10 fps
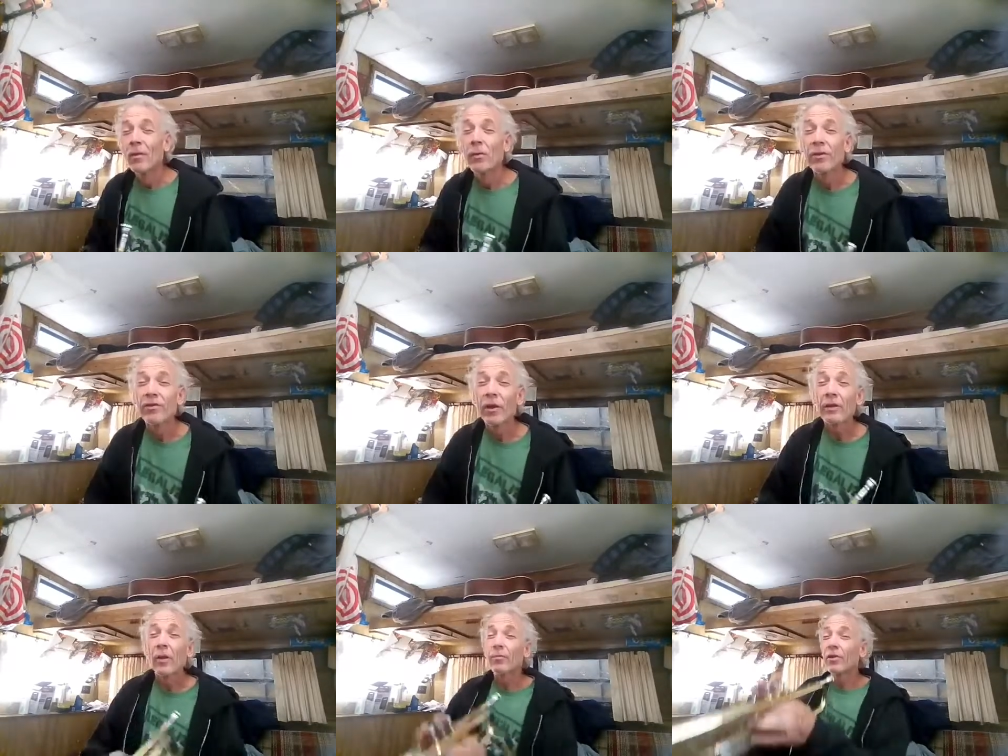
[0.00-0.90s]
when the
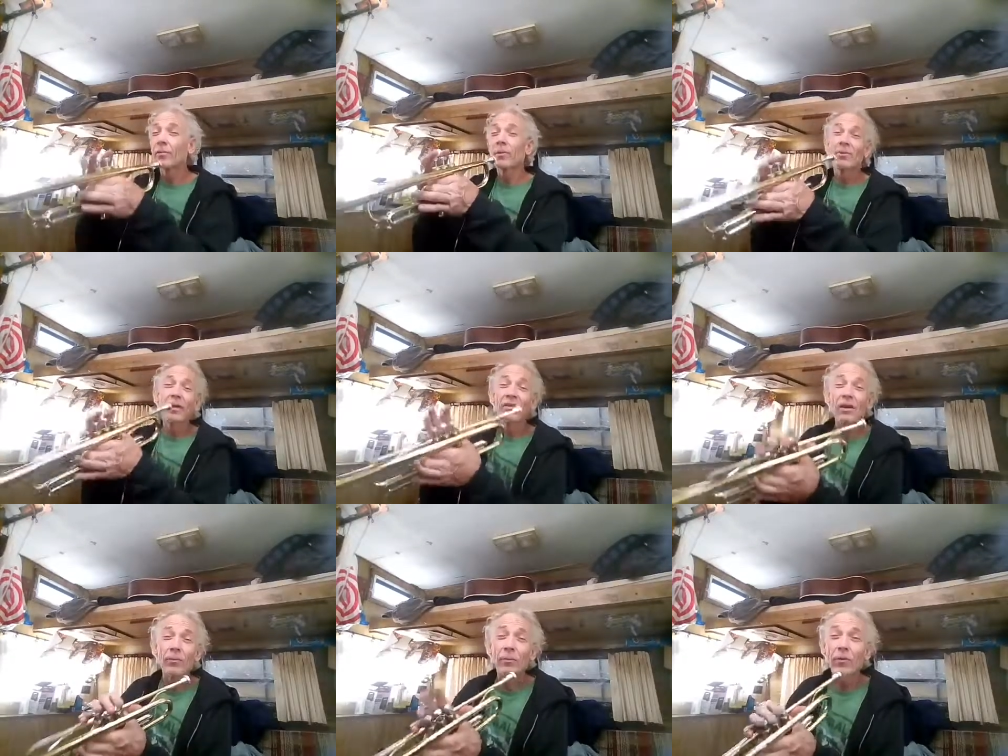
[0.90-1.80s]
sun comes up. Sometimes I
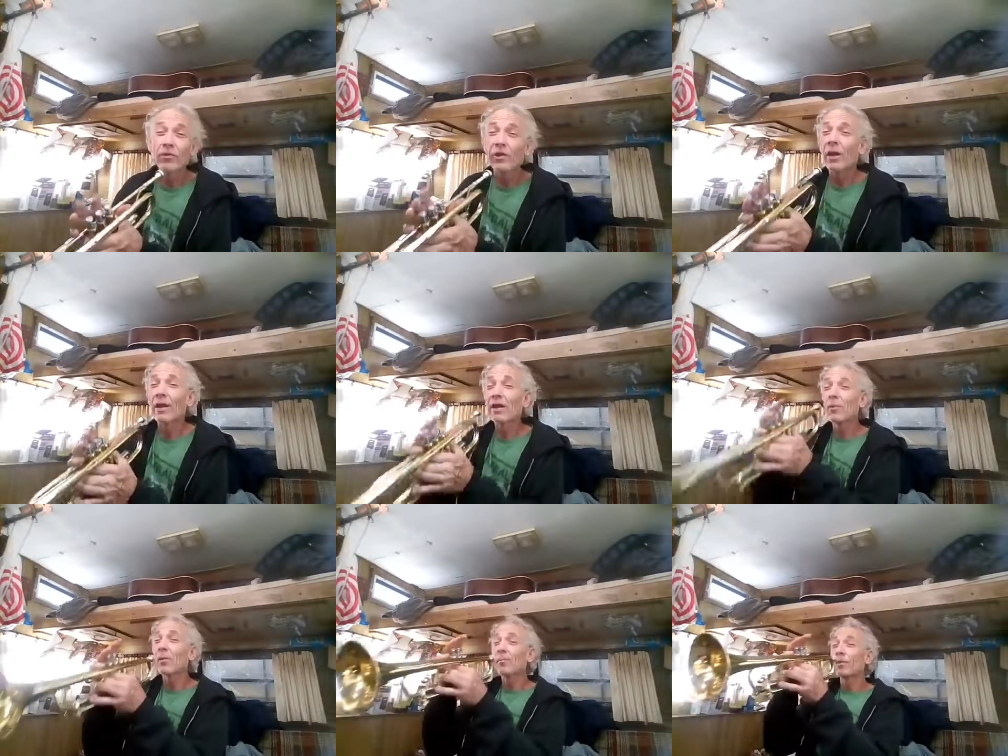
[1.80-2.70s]
get up before the sun. I get
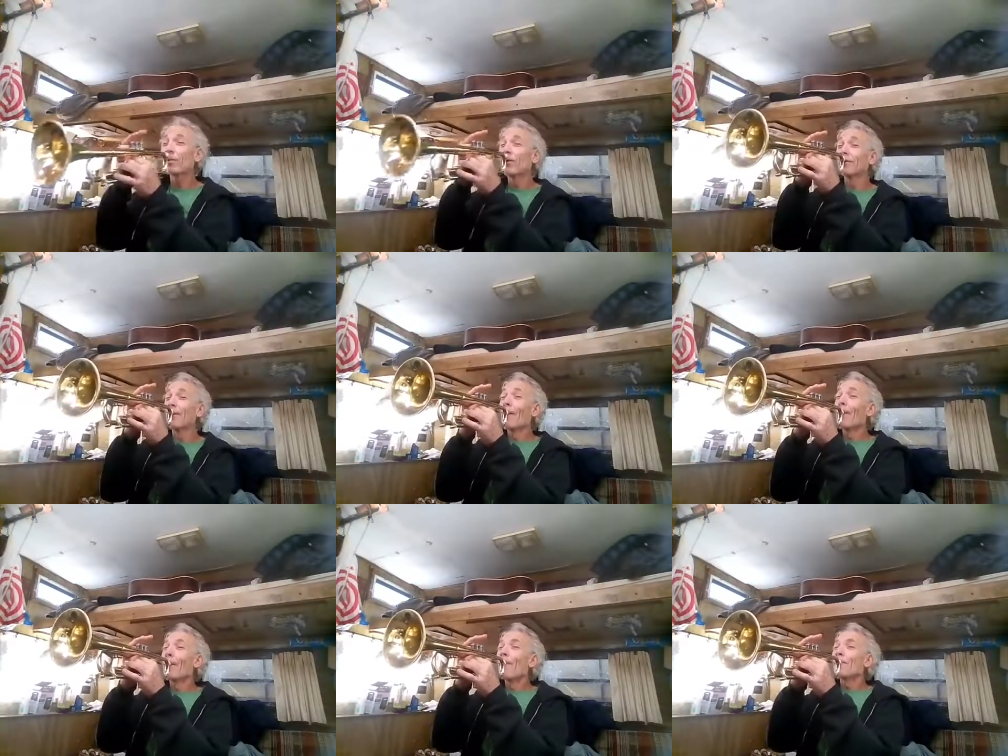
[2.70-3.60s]
up, I play Reveille.
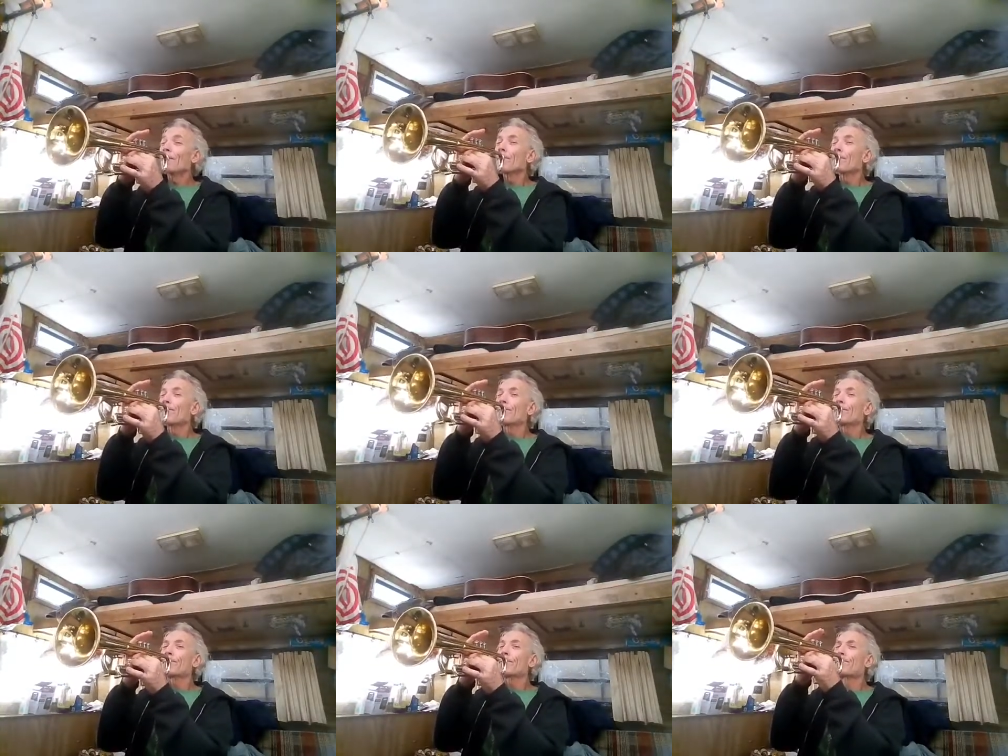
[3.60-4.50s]

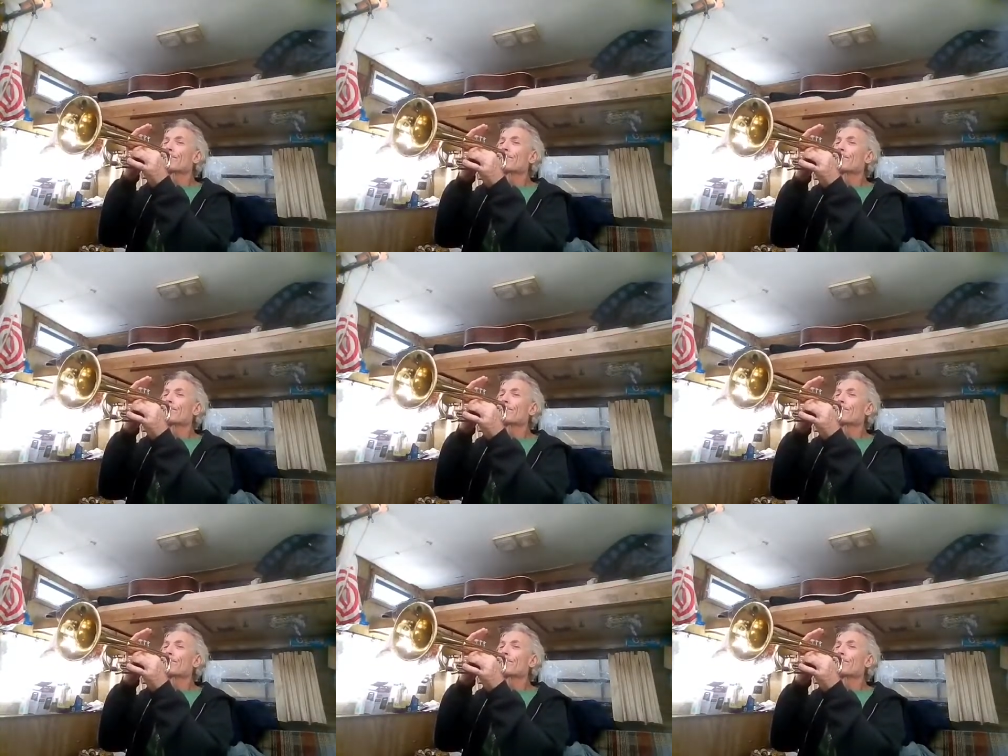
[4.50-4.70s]
I